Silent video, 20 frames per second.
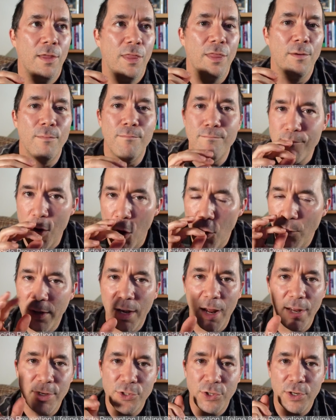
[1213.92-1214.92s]
The
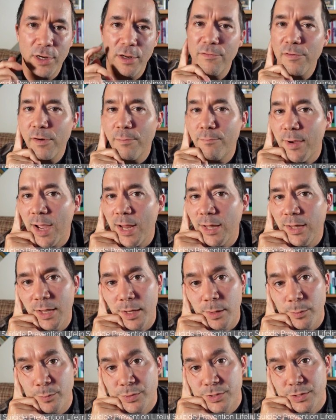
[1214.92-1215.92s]
moment I took it from my
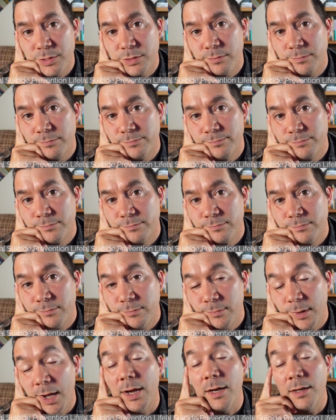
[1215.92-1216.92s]
lips,
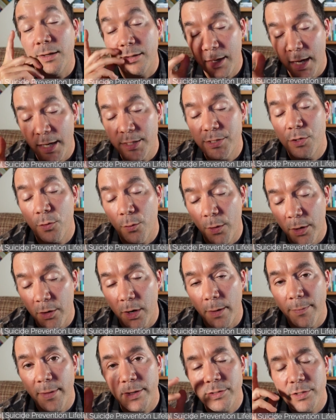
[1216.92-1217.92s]
and in case you're
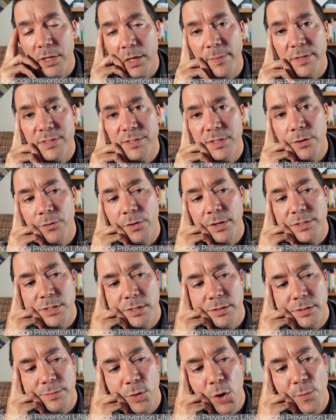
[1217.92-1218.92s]
wondering, I'm not talking about cigarettes.
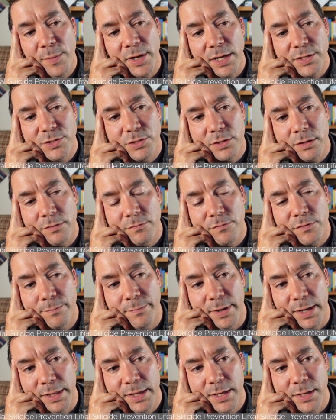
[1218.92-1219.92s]
The moment I took it
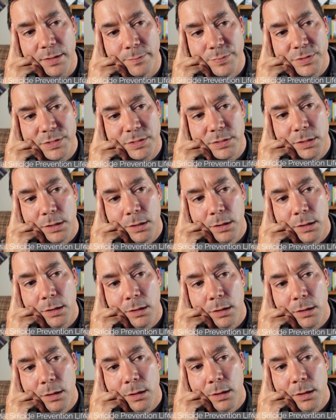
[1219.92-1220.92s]
from my lips,
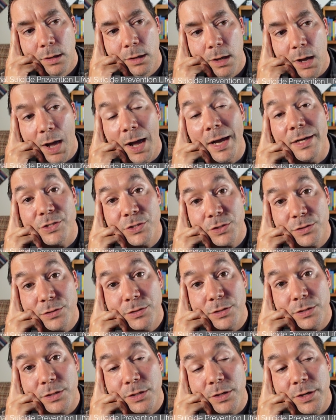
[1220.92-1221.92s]
I
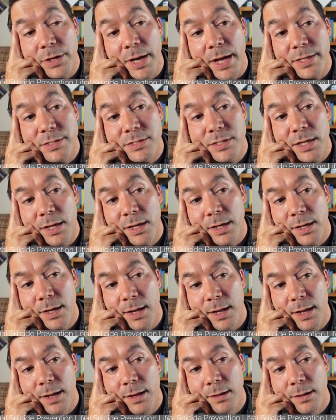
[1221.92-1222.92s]
turned to her and I said,
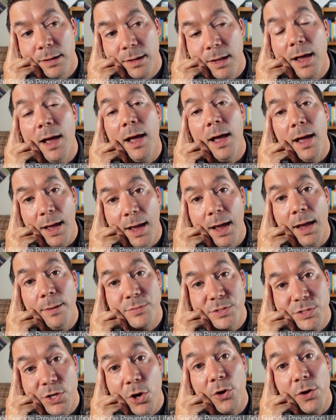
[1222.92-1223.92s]

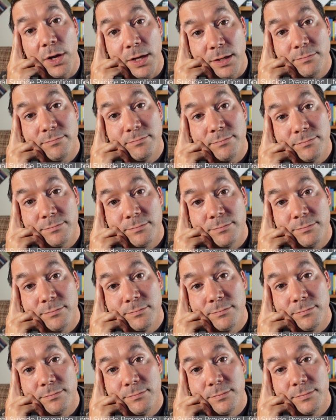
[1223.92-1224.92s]
I'm sorry.
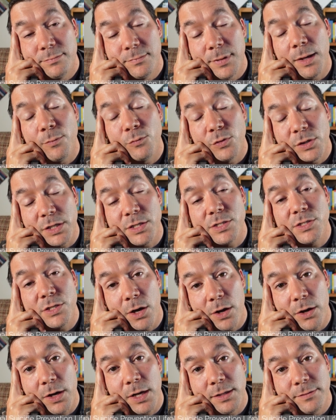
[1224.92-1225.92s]
I'm really
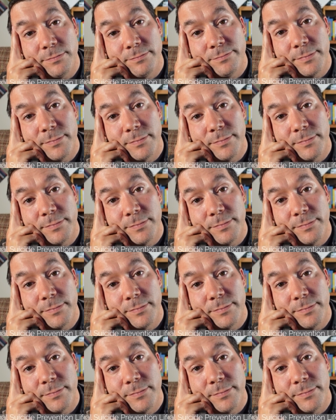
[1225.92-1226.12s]
sorry.